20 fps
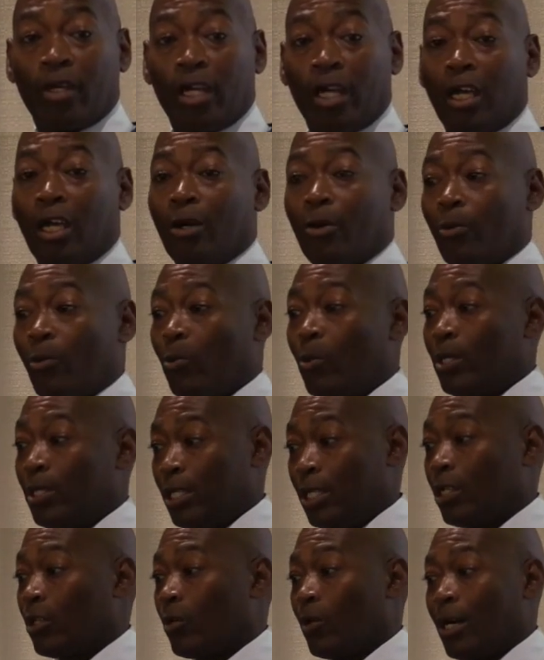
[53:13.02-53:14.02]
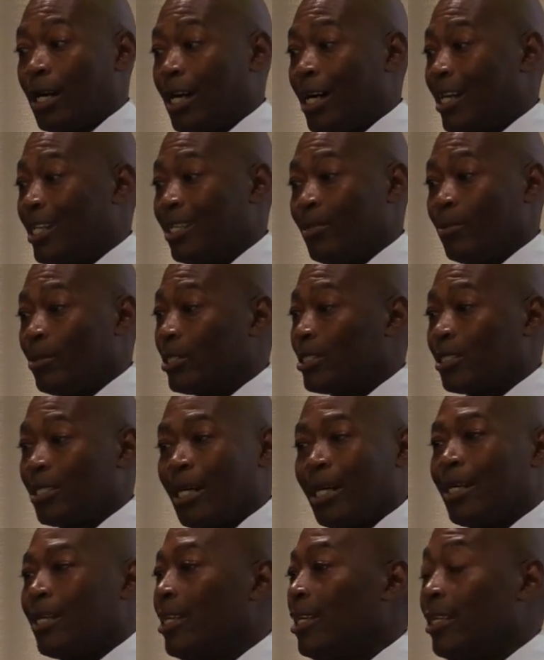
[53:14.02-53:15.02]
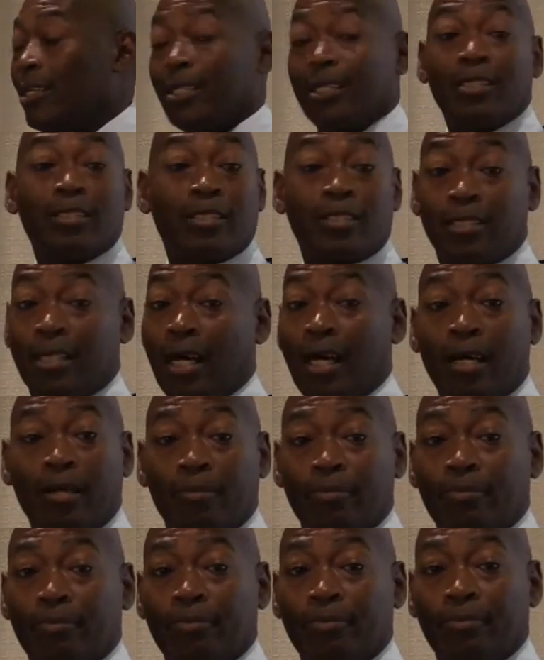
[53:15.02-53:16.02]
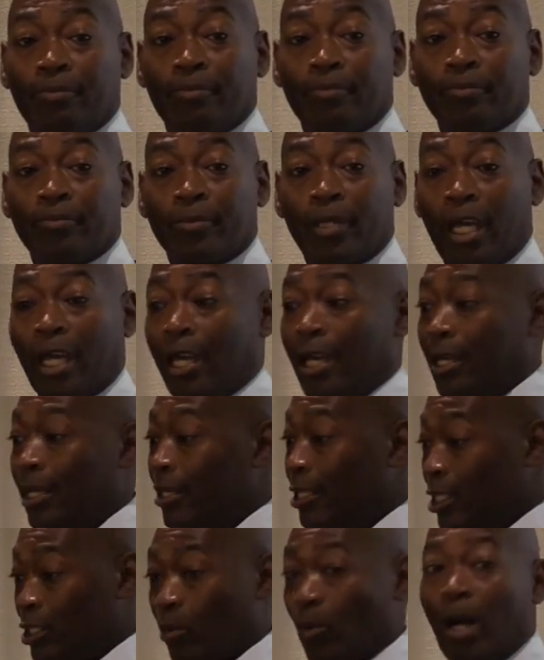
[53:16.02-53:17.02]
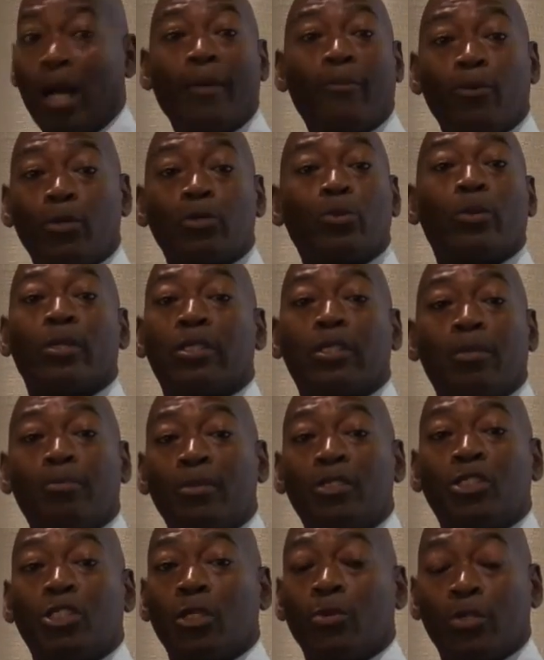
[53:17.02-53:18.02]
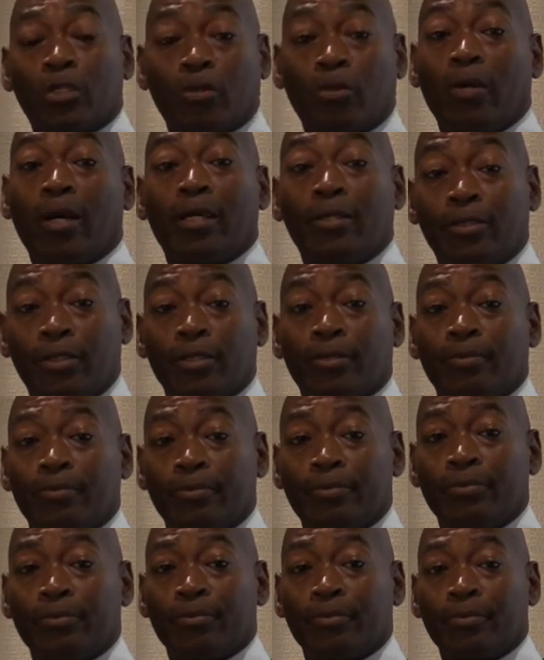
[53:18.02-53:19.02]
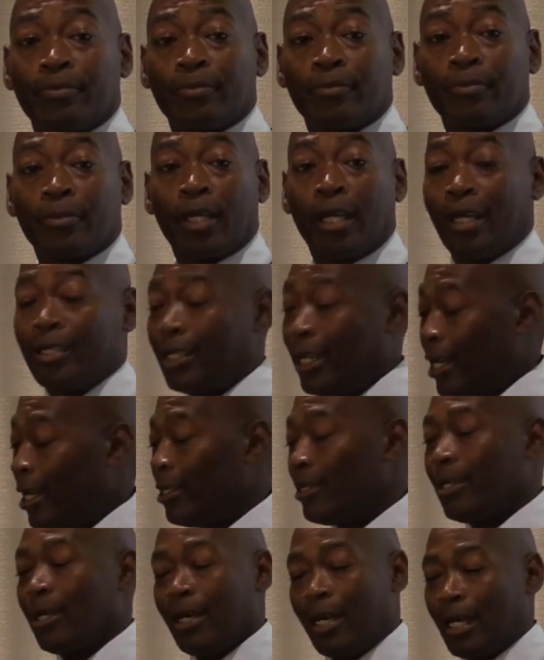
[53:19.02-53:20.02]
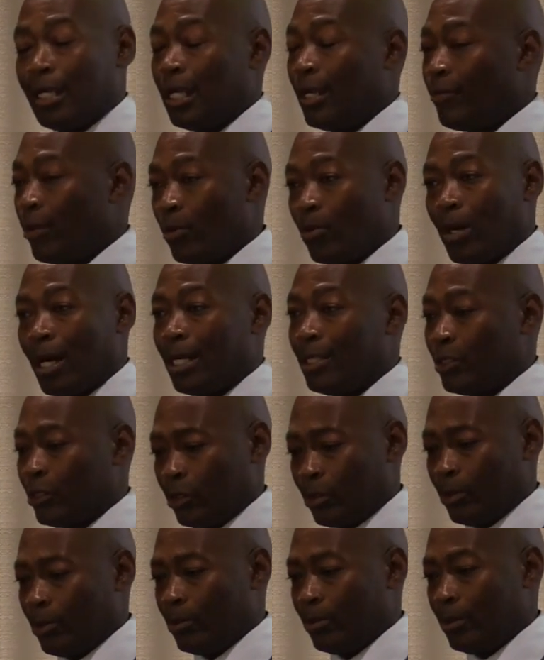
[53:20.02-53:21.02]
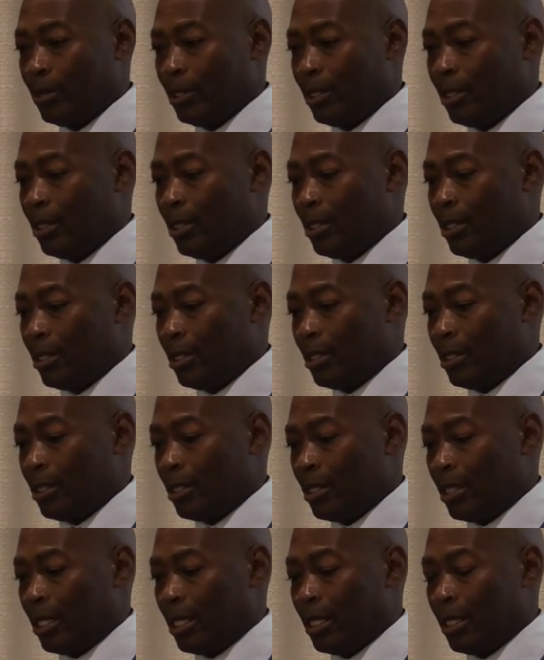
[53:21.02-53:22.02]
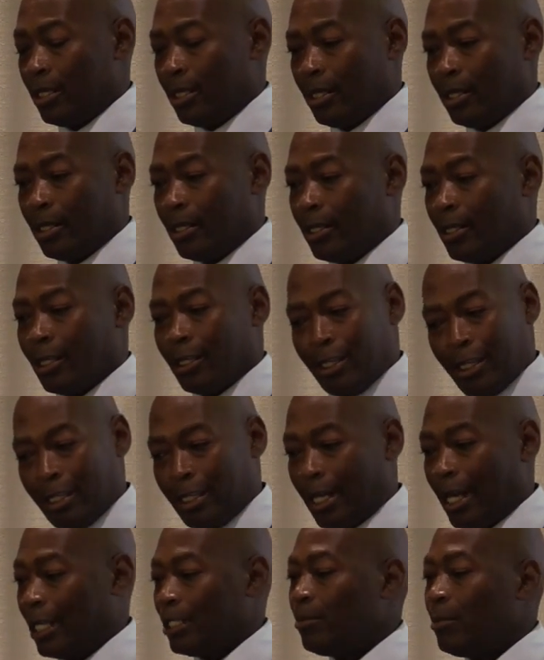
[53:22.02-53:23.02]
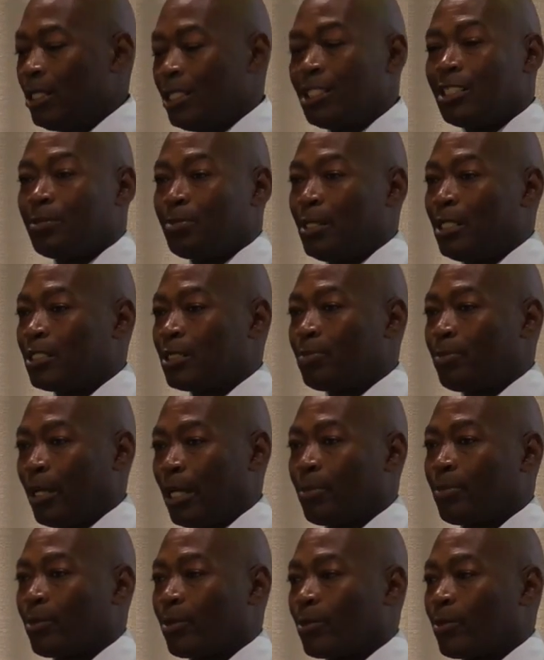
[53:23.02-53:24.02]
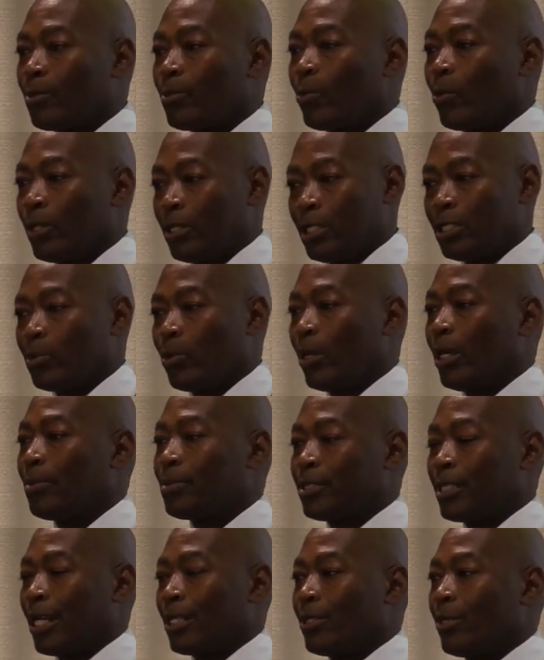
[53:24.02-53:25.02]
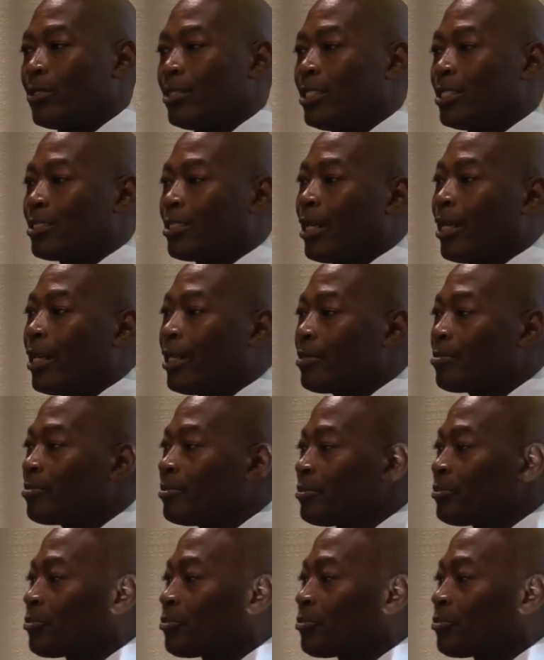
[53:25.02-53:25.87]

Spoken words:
And when he cried, it was like he couldn't stop. And his wife was with him and she was crying too. And they had every right to. And he handed me this piece of paper with his website on it. He's like,